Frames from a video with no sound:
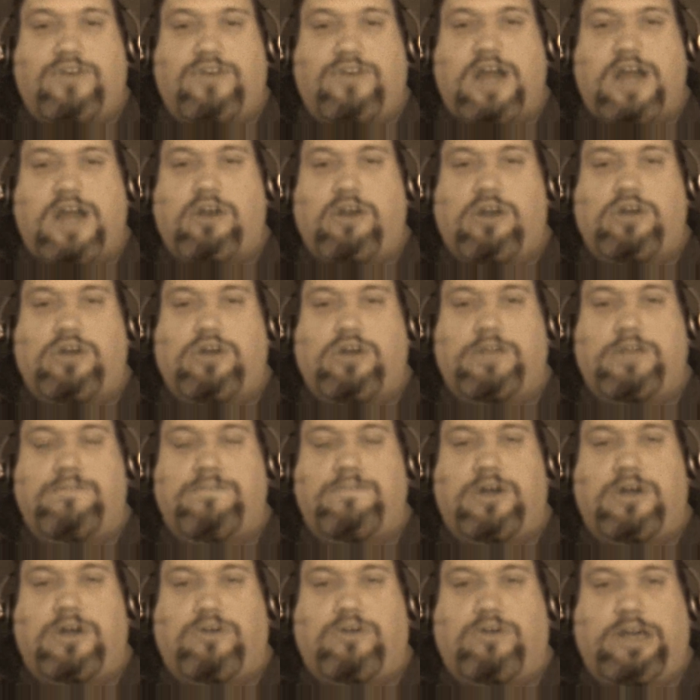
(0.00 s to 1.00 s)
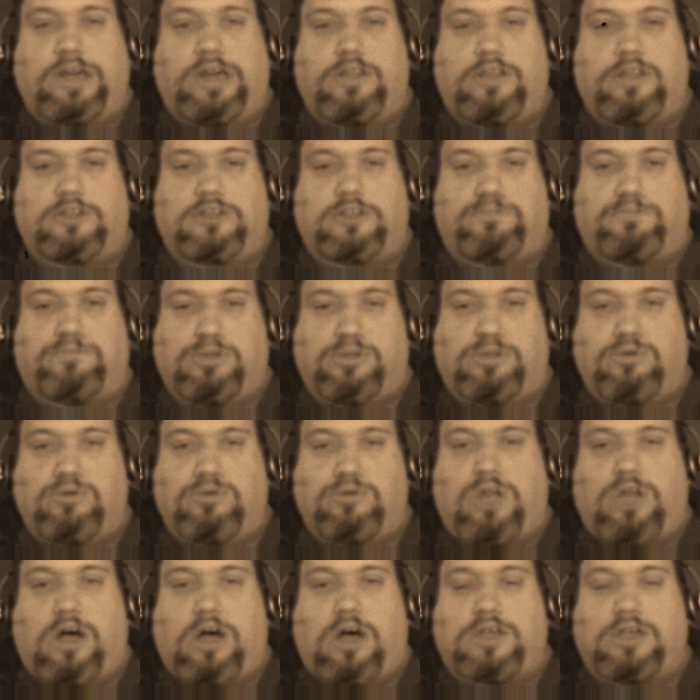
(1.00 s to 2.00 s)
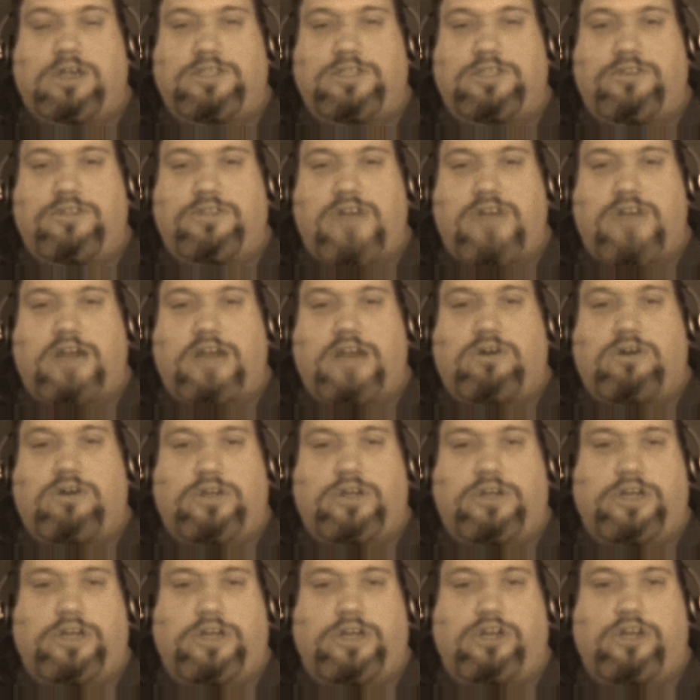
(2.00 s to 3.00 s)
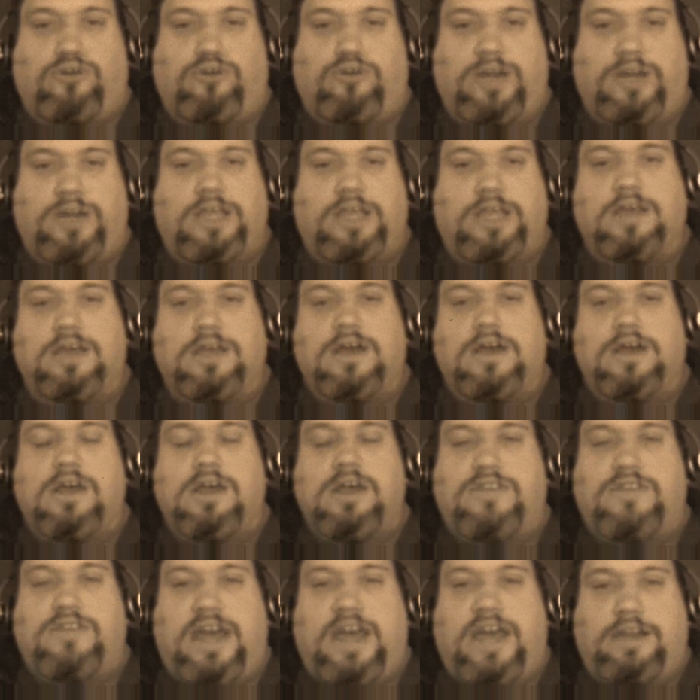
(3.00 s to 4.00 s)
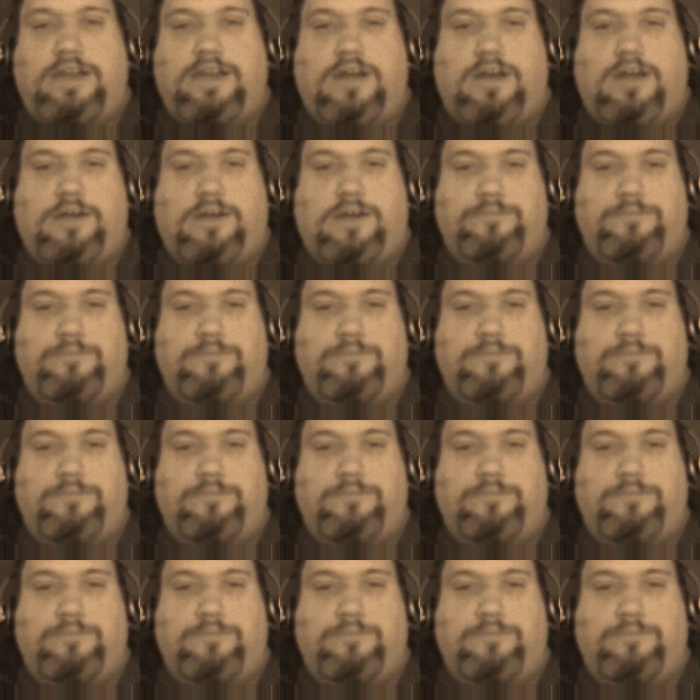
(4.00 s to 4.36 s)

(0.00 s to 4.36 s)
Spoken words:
They're not all going to agree to those blue laws, and they're not all going to agree that